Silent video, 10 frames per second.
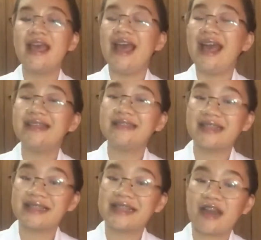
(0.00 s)
as
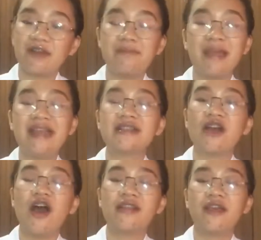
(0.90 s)
necessary based
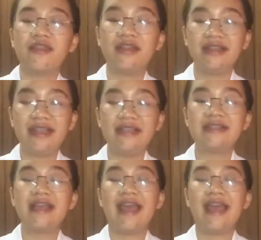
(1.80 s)
on the needs